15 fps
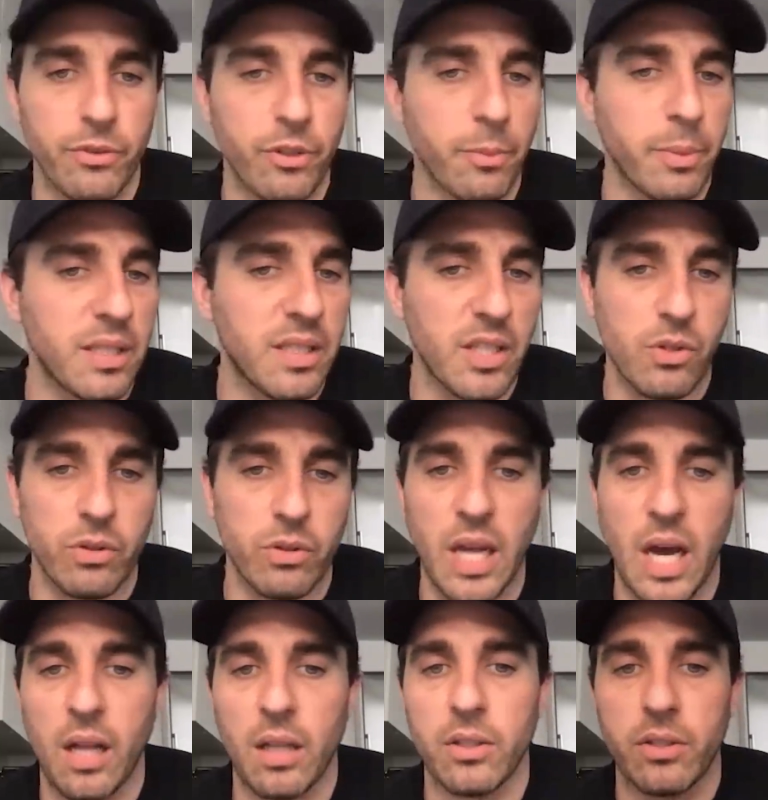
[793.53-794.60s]
There'll be a digital
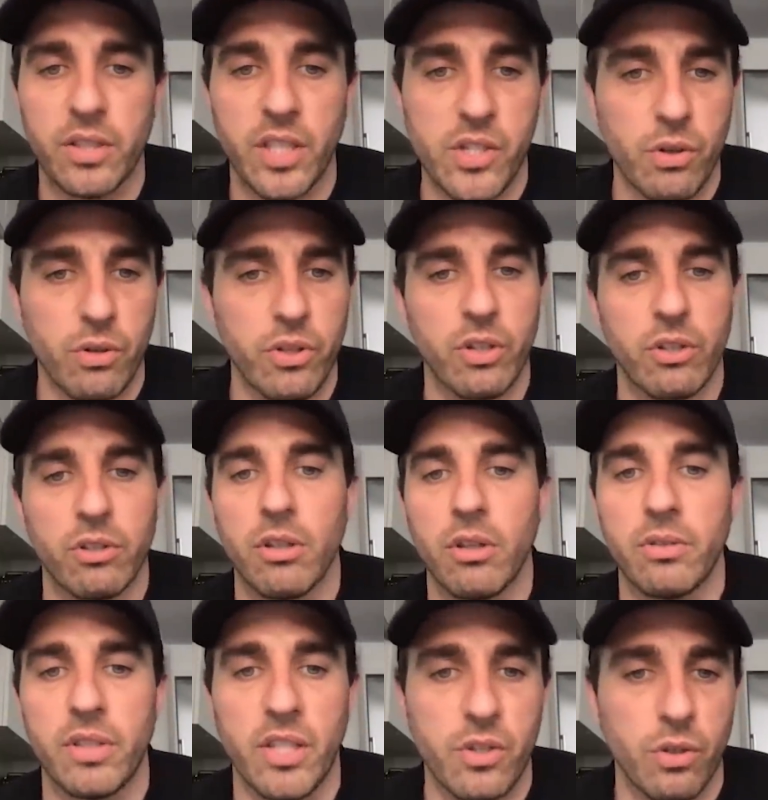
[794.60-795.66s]
dollar, digital euro,
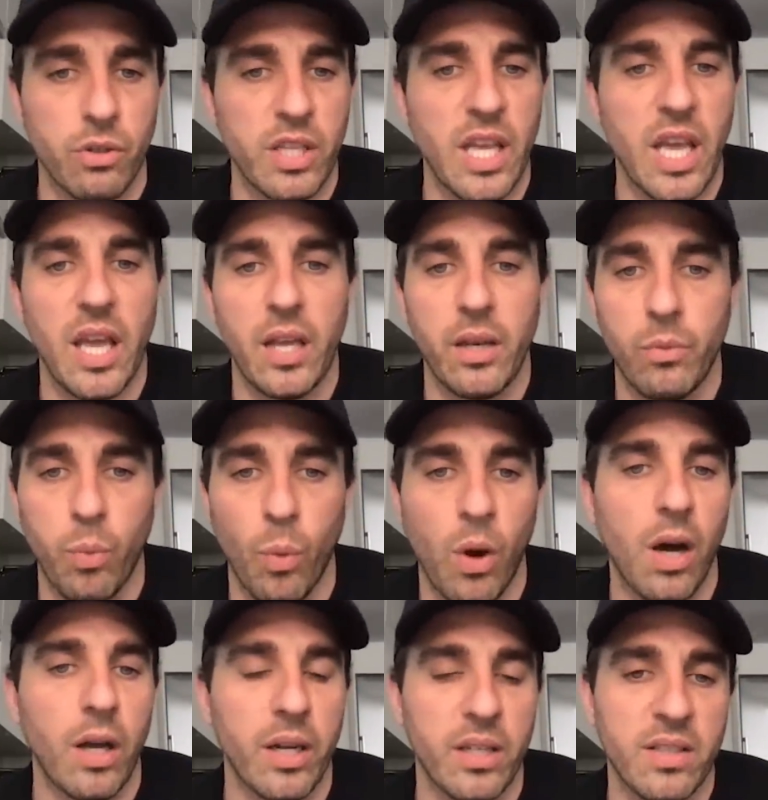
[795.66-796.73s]
digital yen,
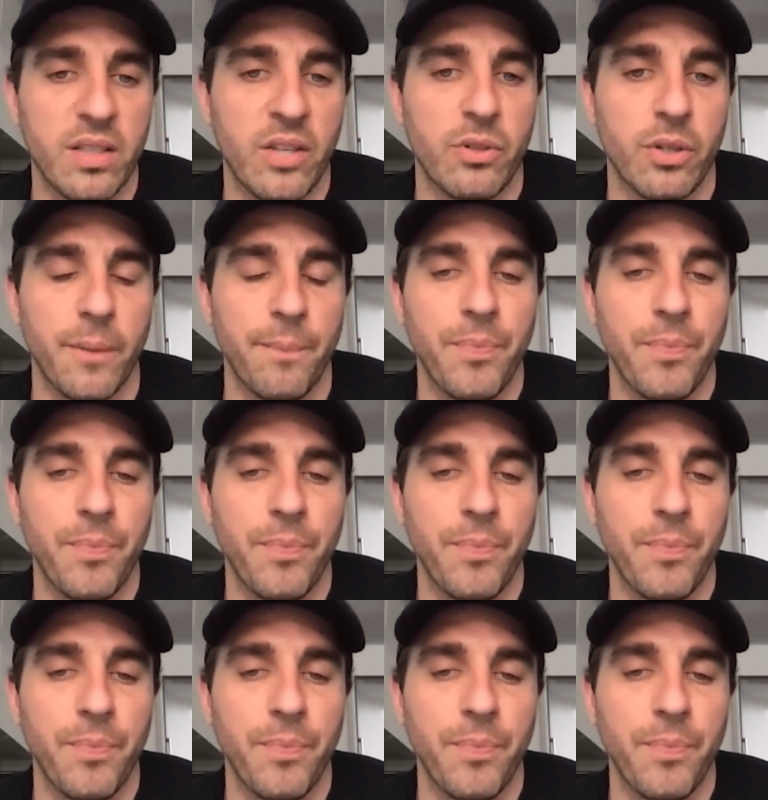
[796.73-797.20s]
yuan, etc.